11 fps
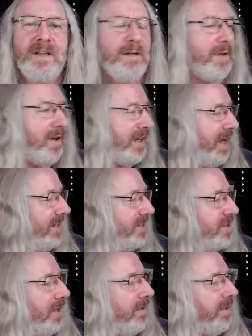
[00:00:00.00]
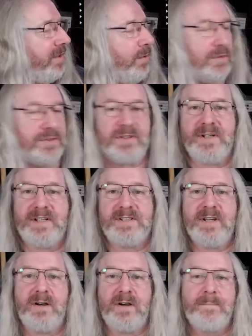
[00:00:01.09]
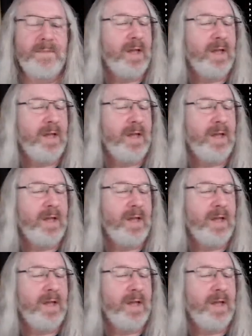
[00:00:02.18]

but I can show you the chords on a guitar.